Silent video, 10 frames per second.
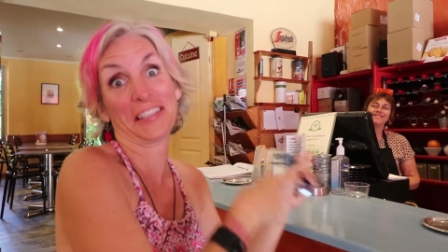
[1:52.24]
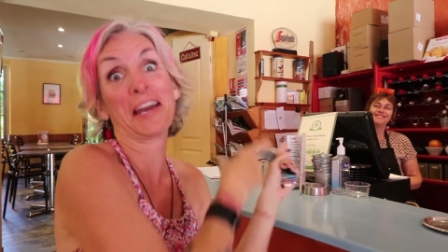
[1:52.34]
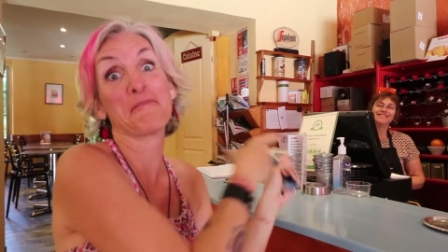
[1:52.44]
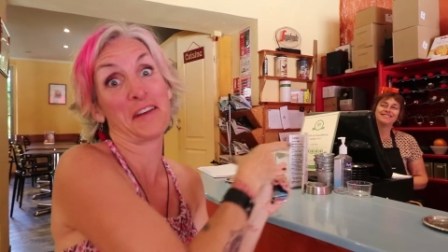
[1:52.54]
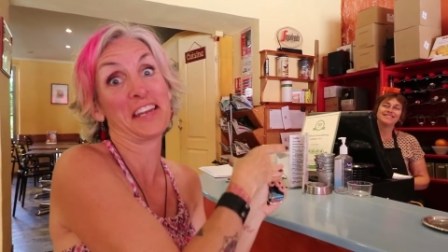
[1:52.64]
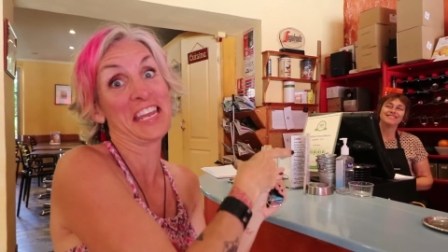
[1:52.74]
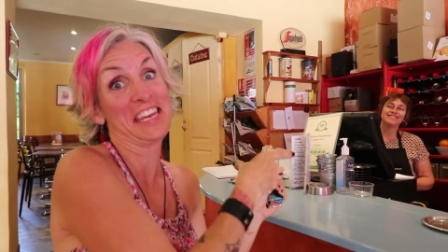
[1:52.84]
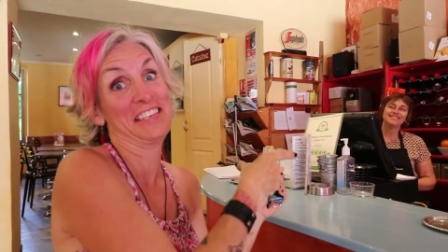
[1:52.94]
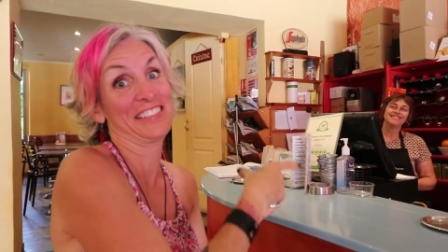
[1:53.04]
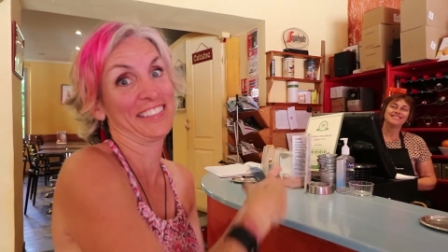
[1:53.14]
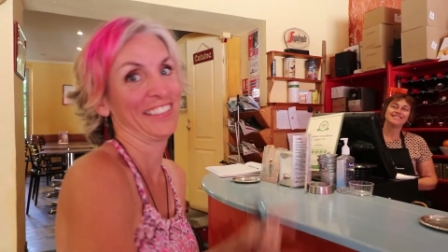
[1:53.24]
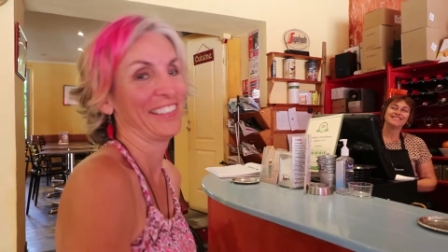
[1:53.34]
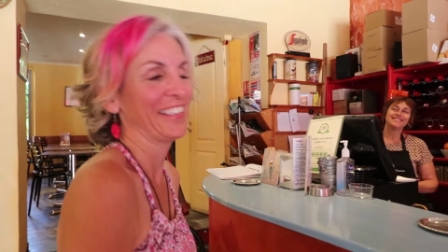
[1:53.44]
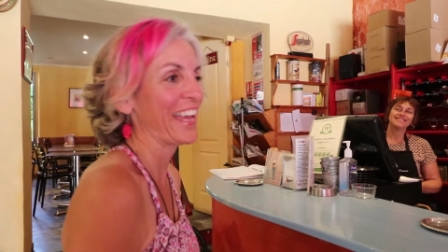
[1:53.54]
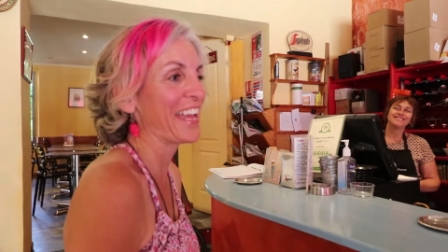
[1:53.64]
Look how fun he is.
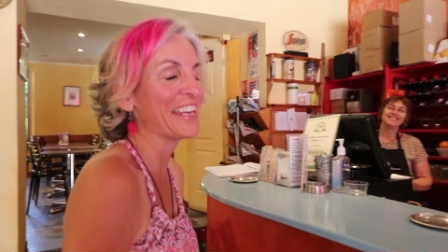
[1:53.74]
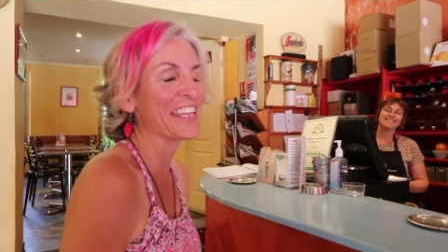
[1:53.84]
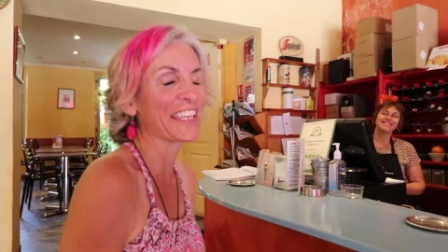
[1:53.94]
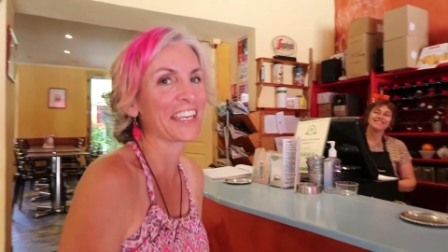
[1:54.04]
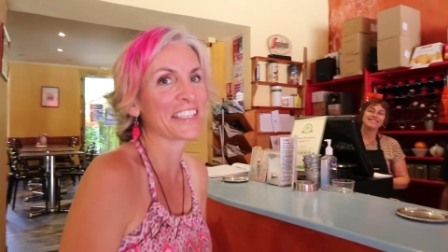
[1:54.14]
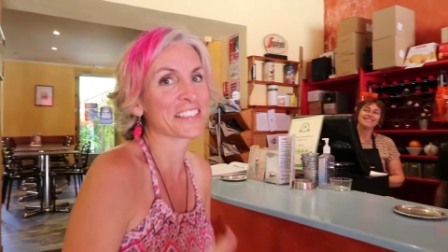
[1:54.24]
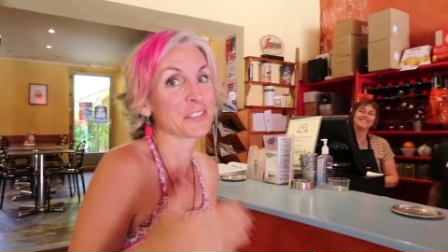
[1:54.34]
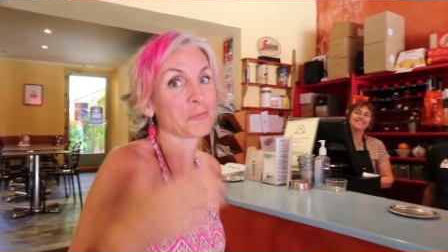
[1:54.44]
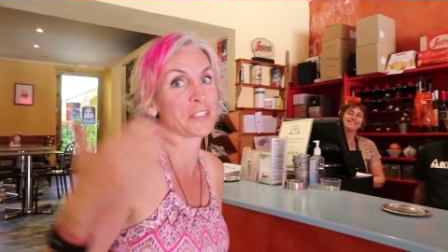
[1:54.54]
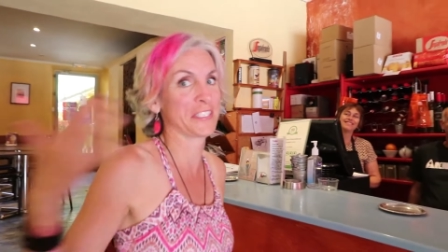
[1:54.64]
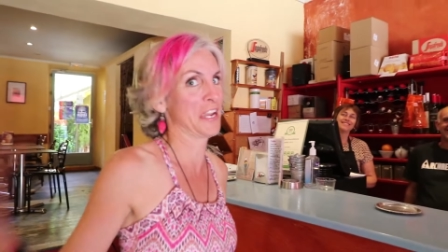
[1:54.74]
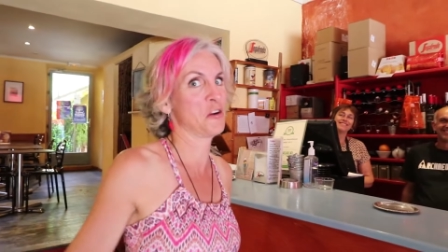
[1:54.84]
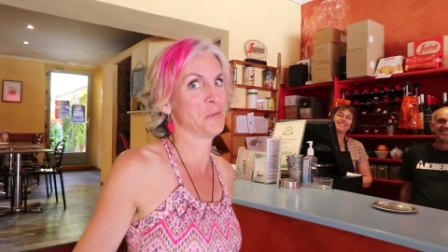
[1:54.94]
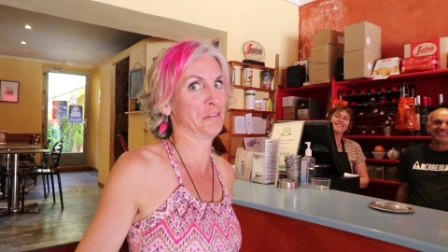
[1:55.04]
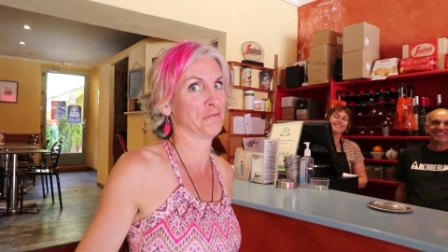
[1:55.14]
And he can, since we're
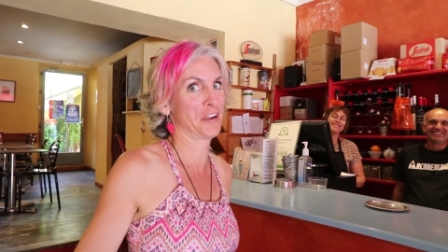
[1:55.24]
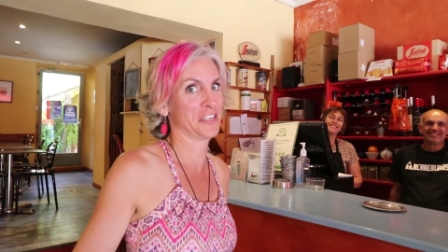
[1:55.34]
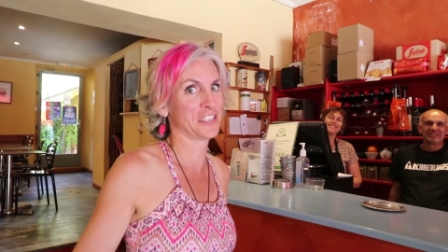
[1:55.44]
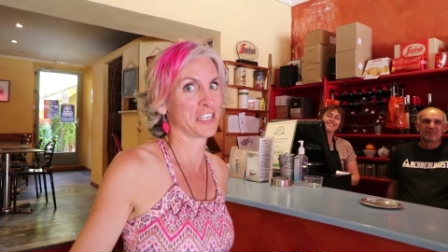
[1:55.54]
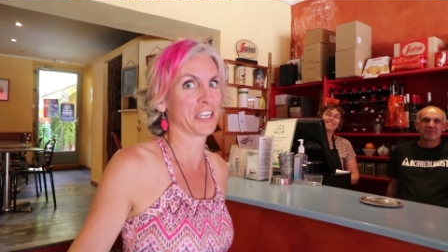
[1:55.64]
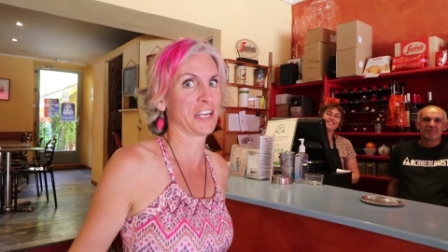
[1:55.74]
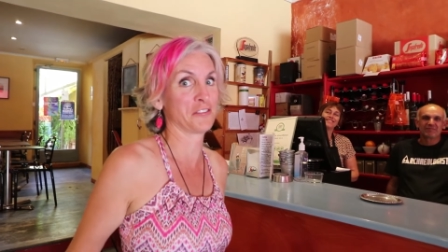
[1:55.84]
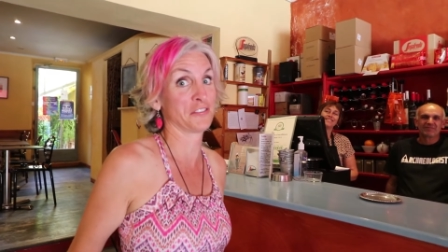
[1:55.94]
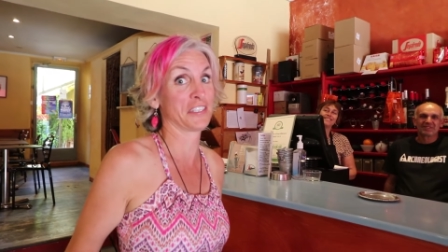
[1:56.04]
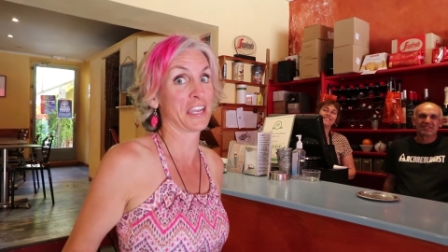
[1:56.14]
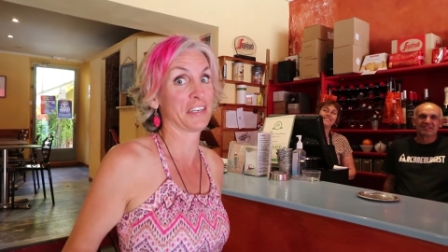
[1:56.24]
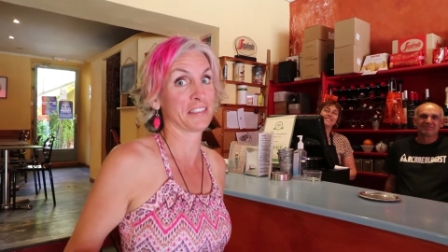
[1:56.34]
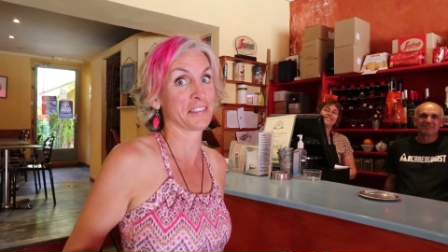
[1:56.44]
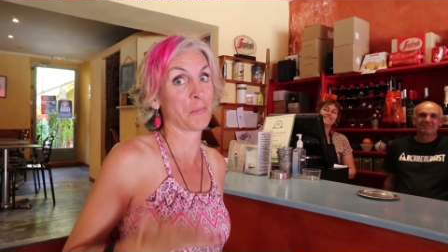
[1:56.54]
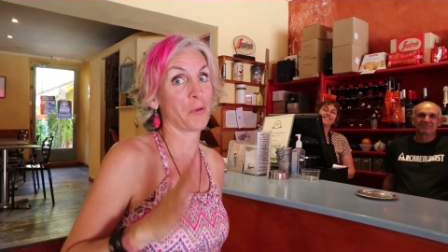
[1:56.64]
terrible at French, he can understand
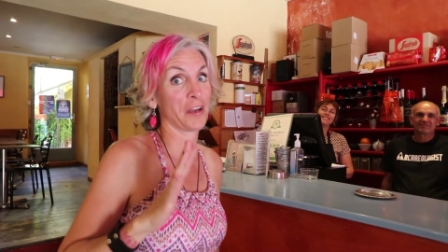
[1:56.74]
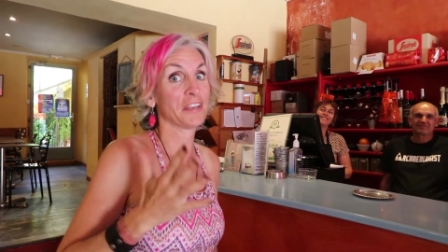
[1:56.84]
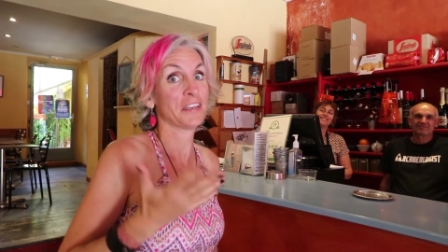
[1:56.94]
us somewhat